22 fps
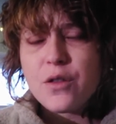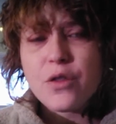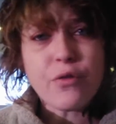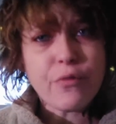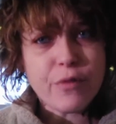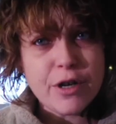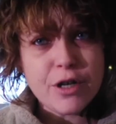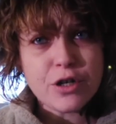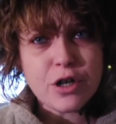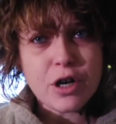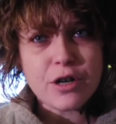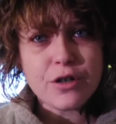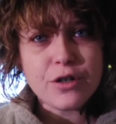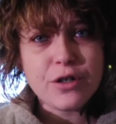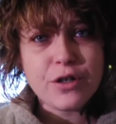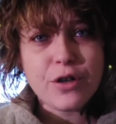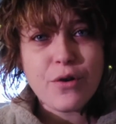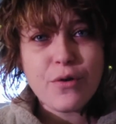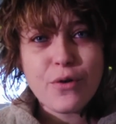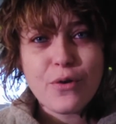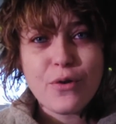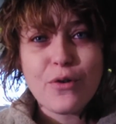3 jars
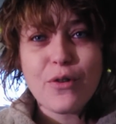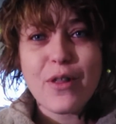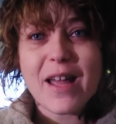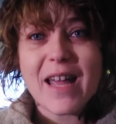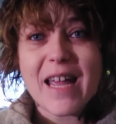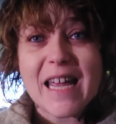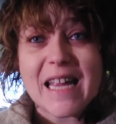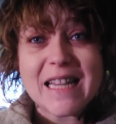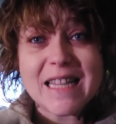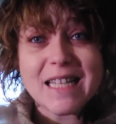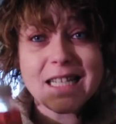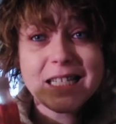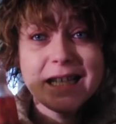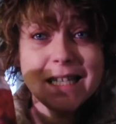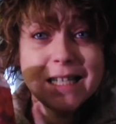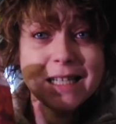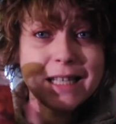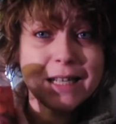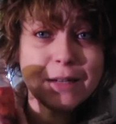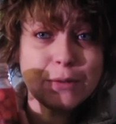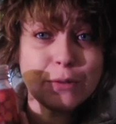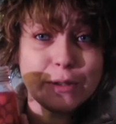total, and this
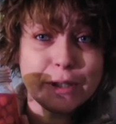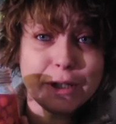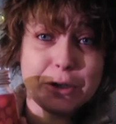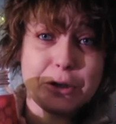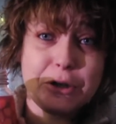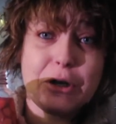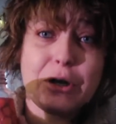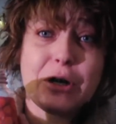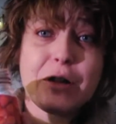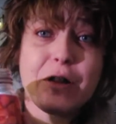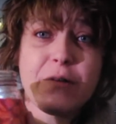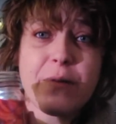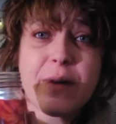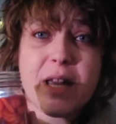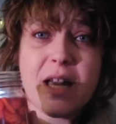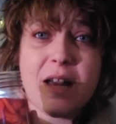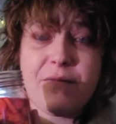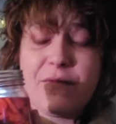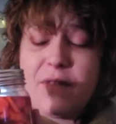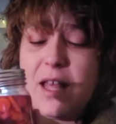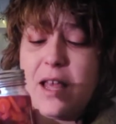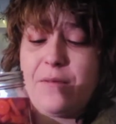is the only jar that we
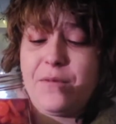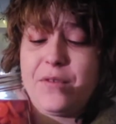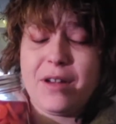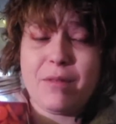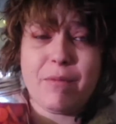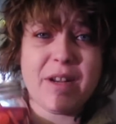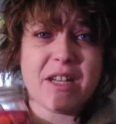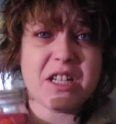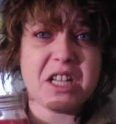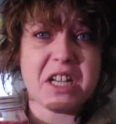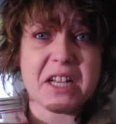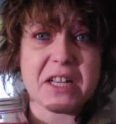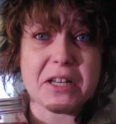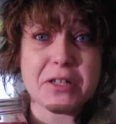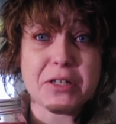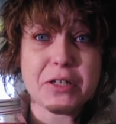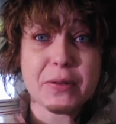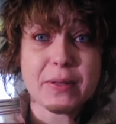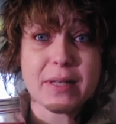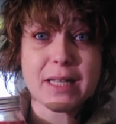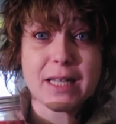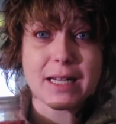have left, and we dug
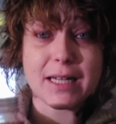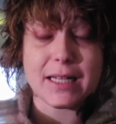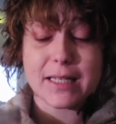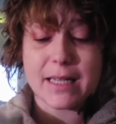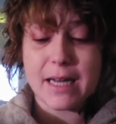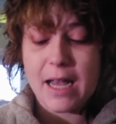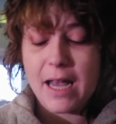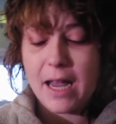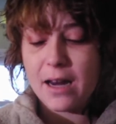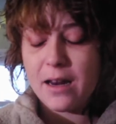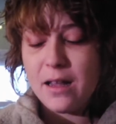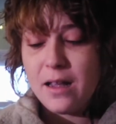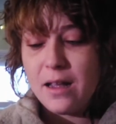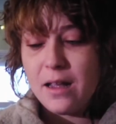into it last night.